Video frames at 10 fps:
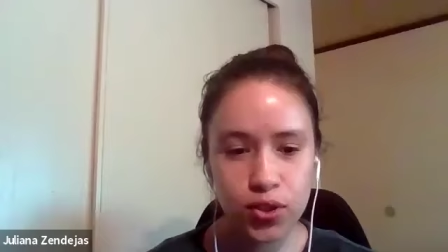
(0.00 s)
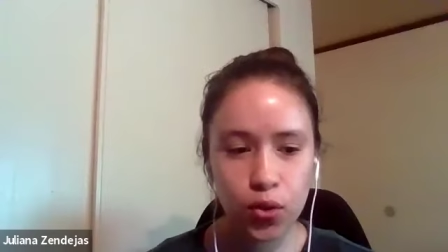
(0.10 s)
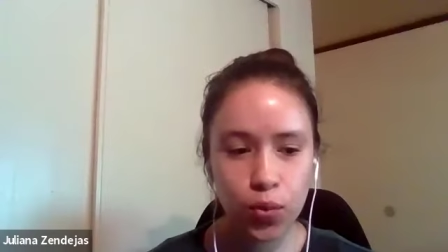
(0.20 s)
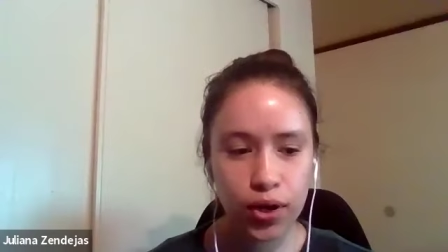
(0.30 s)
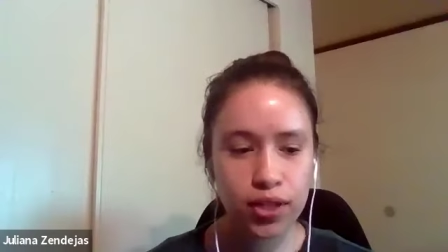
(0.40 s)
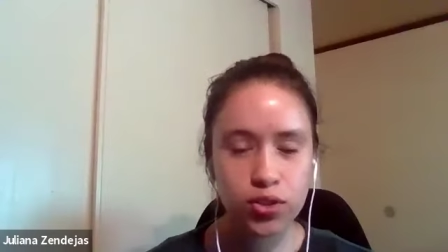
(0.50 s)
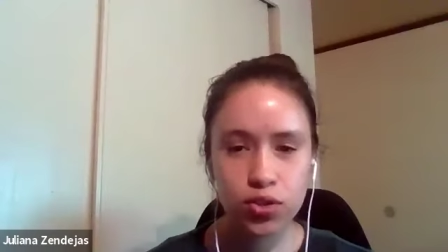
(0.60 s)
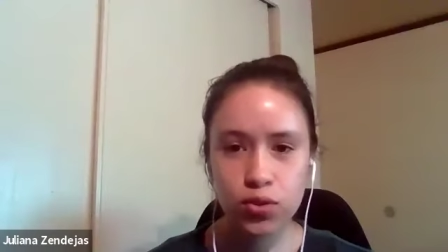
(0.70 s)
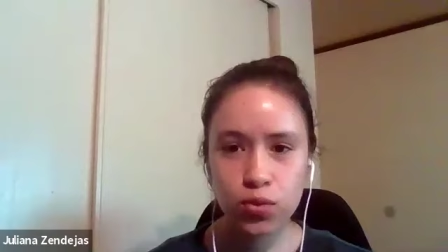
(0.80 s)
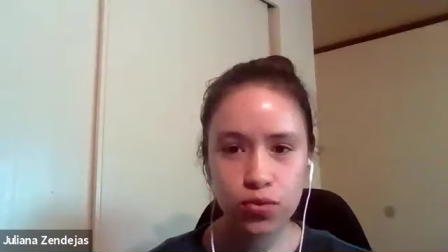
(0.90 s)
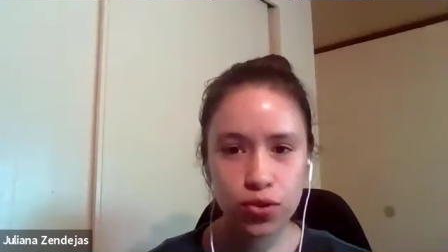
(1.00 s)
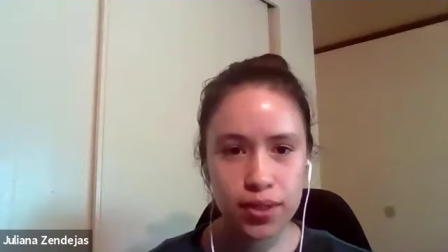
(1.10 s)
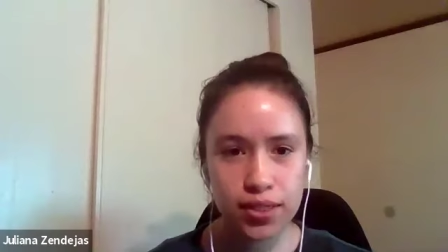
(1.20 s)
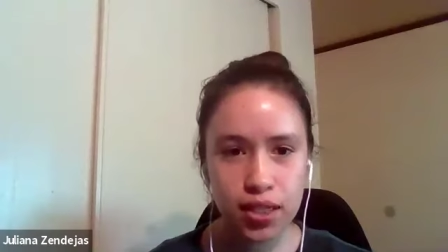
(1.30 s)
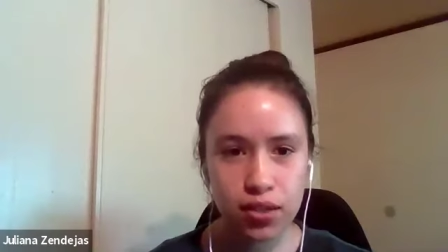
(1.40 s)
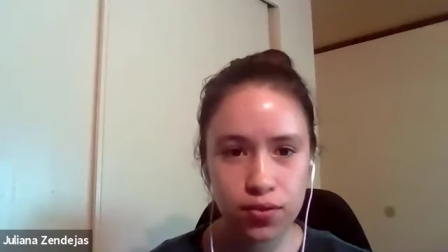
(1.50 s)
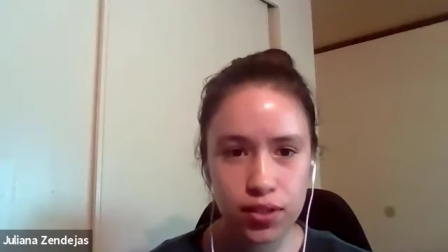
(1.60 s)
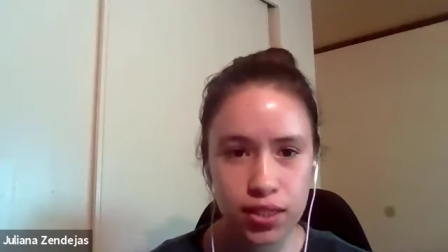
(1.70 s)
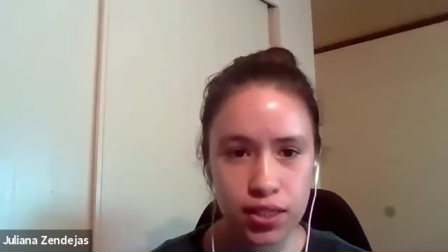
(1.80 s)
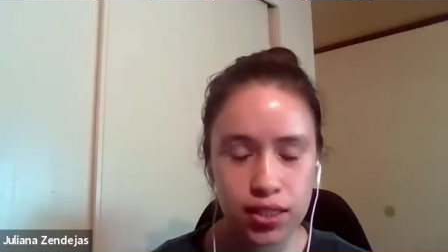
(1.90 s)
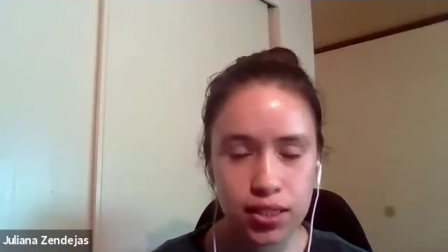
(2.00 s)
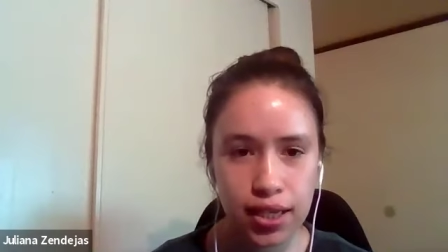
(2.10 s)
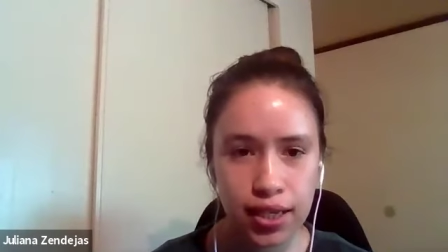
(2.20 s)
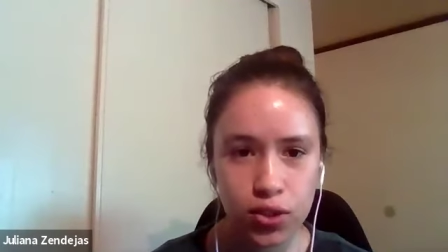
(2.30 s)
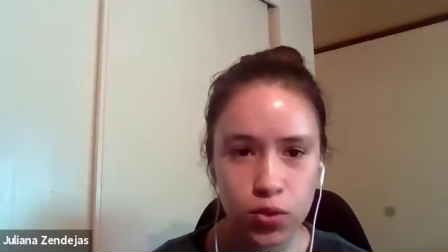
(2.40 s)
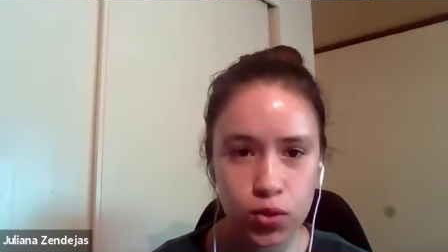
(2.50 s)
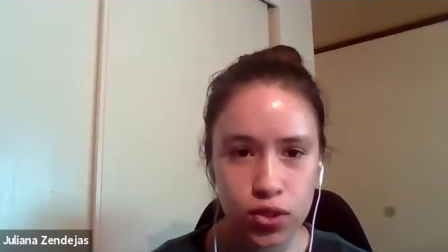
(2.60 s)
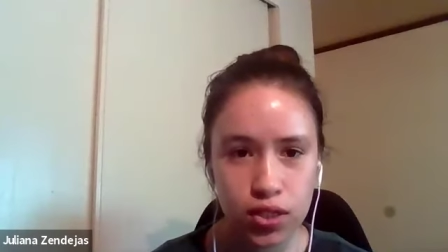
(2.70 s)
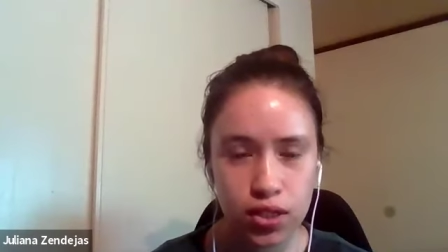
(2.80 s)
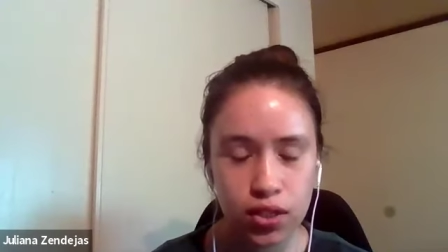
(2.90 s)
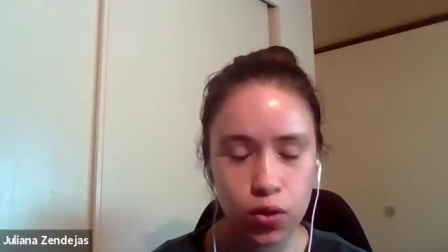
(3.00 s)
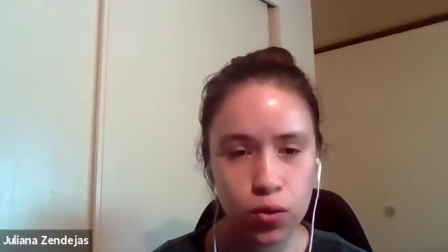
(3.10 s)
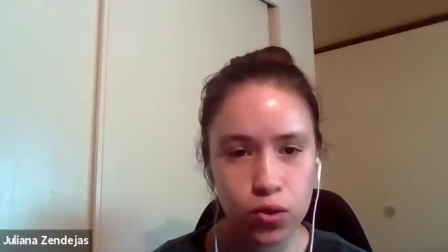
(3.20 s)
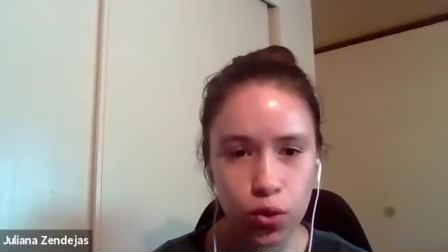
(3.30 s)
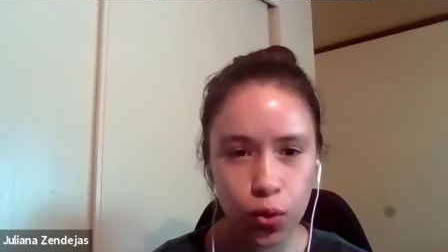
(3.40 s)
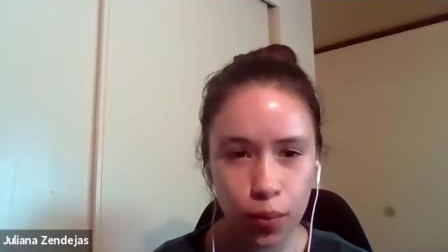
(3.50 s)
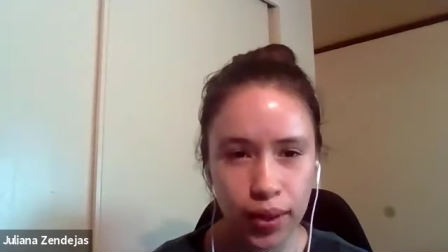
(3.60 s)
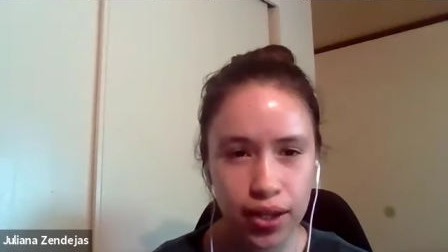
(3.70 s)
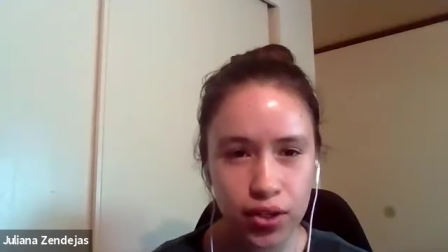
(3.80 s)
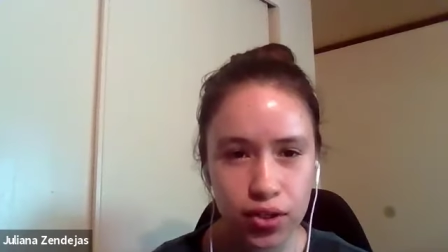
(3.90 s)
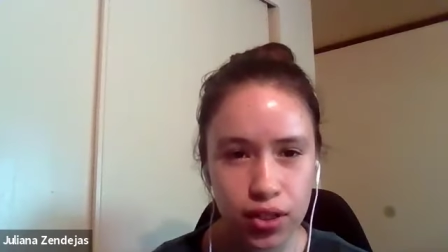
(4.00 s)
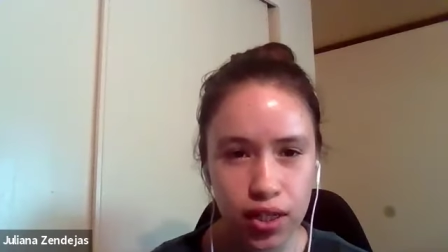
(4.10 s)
So, what I do for myself is I use a school planner,